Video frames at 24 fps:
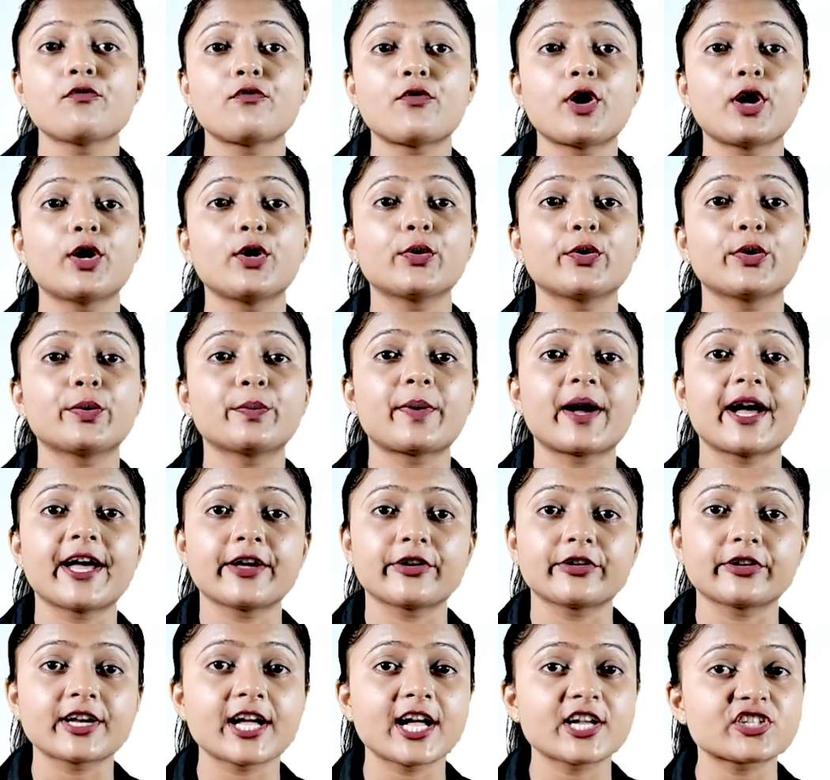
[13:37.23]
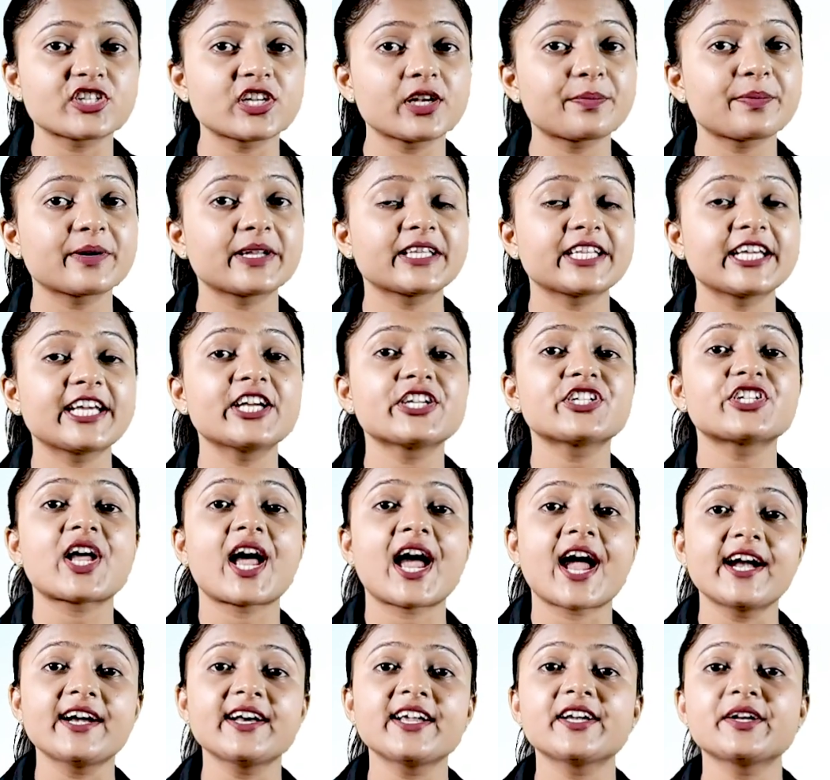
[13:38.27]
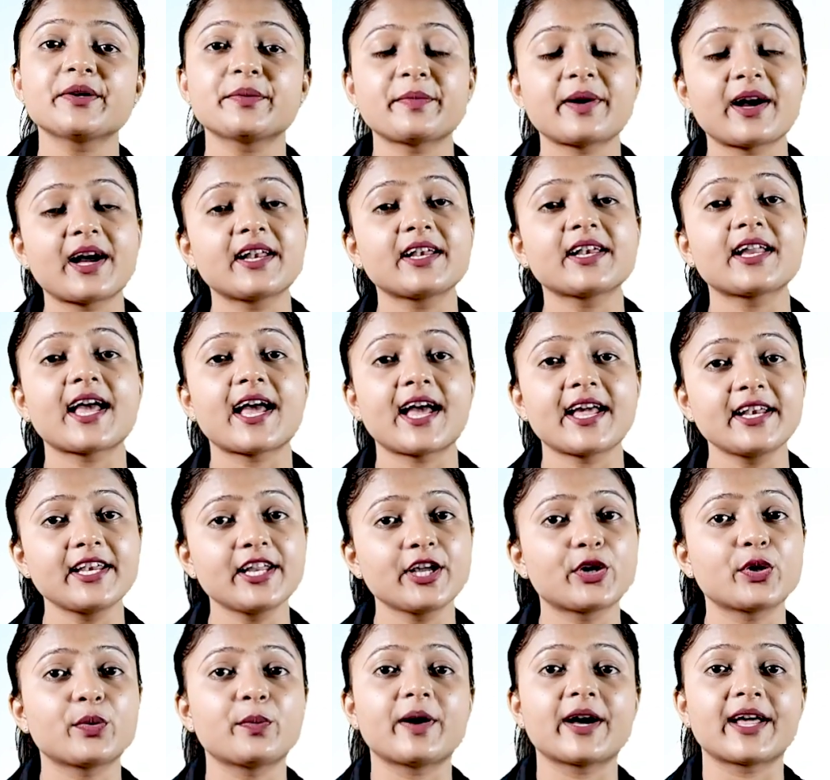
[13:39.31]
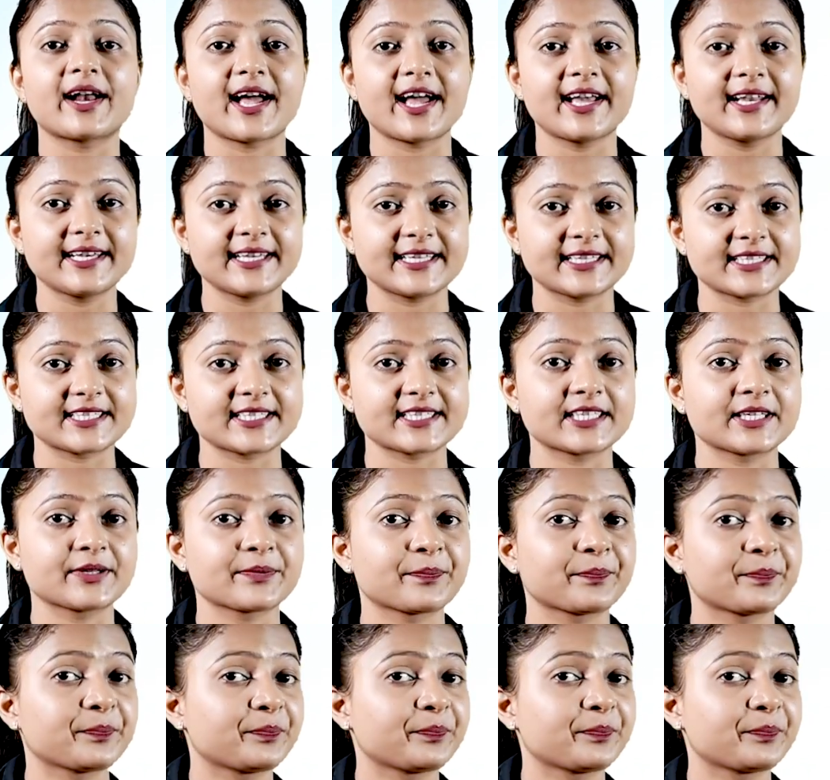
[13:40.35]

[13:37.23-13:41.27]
followed by Arunachal Pradesh and Andaman and Nicobar Islands.